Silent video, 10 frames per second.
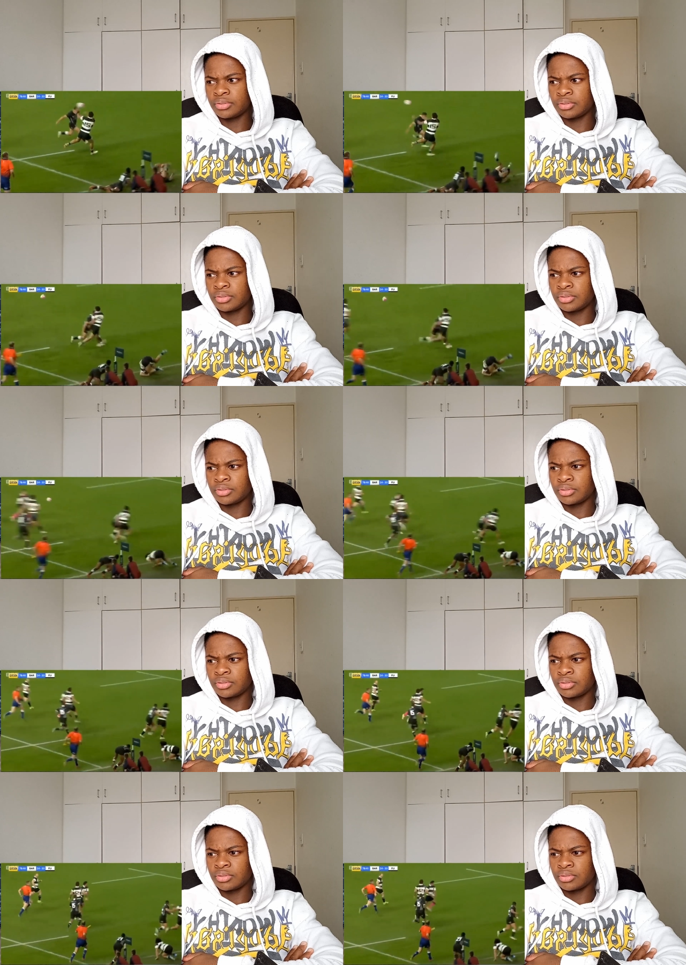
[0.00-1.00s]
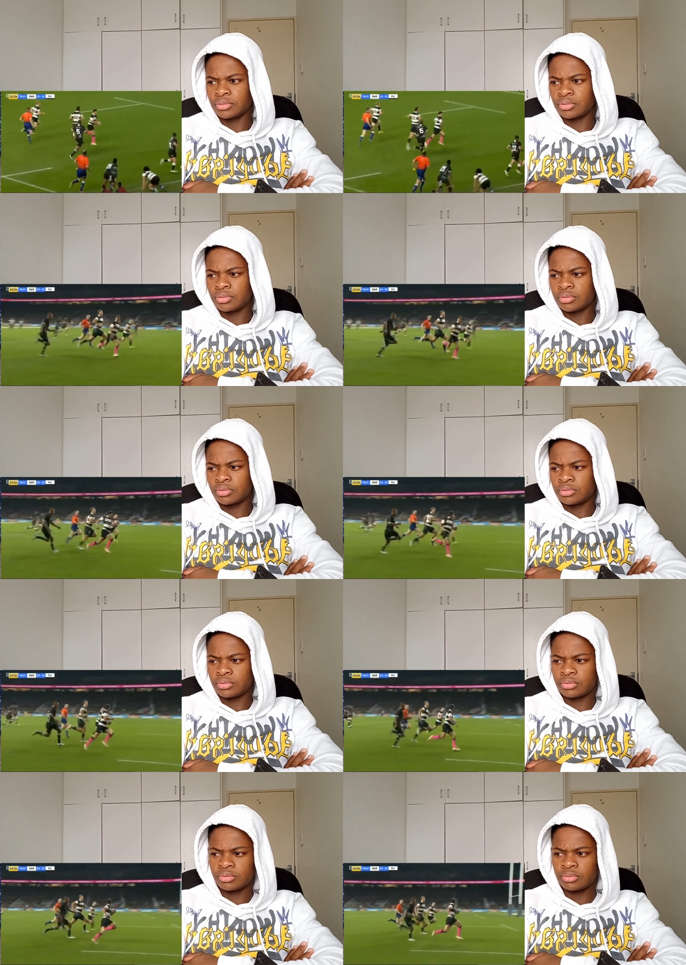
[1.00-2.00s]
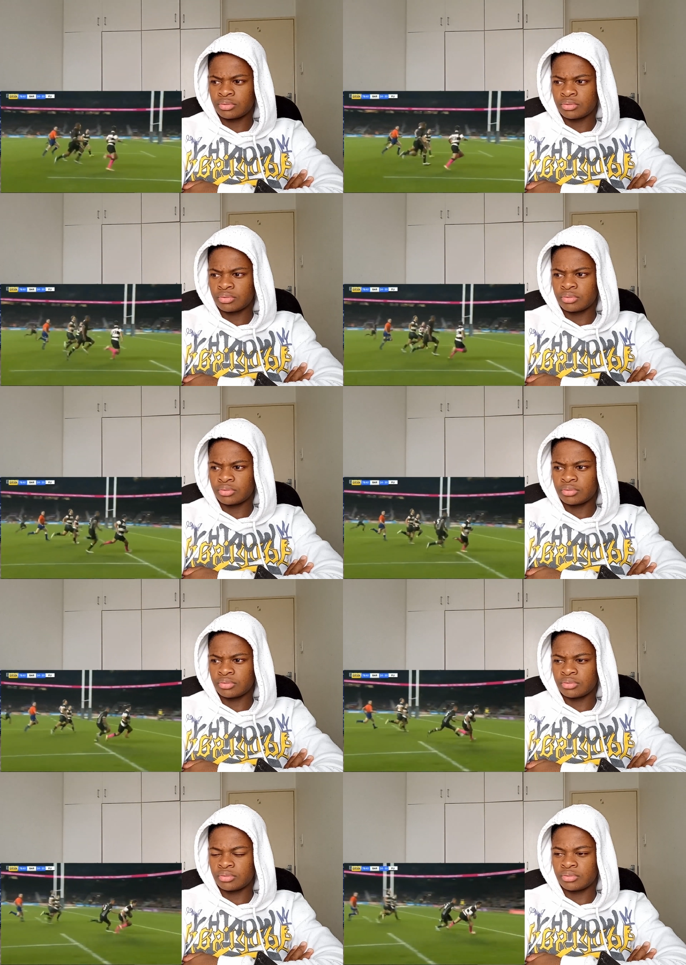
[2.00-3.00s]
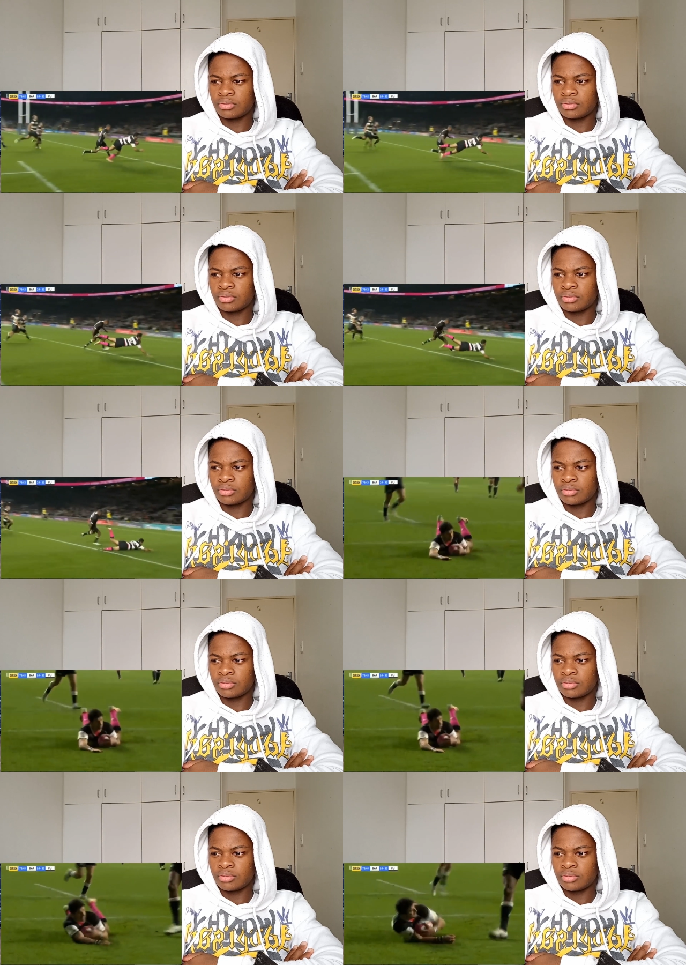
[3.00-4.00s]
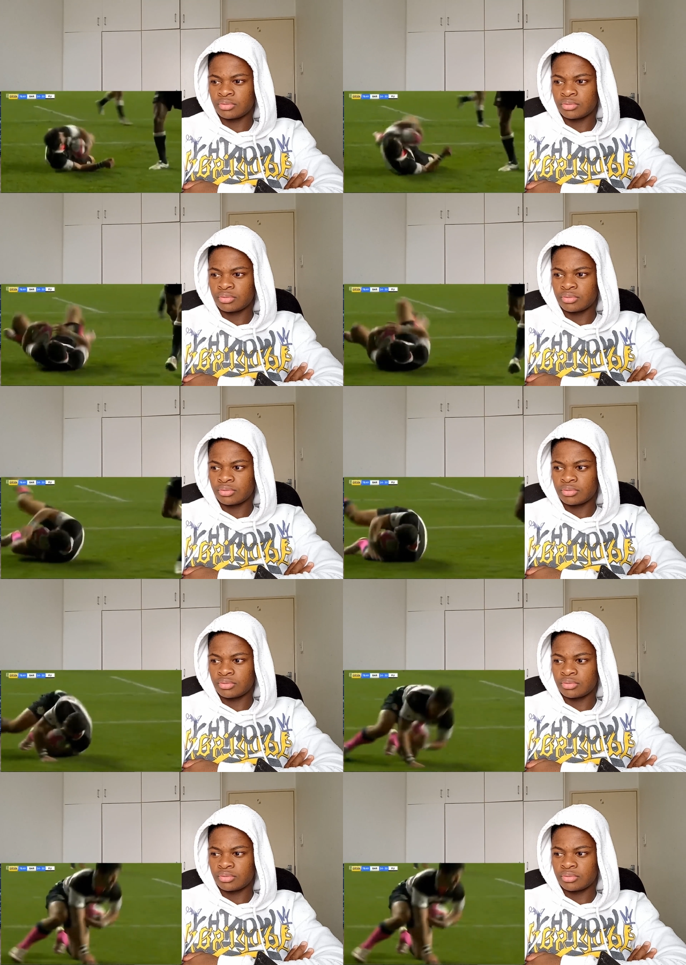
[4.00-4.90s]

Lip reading: [no speech]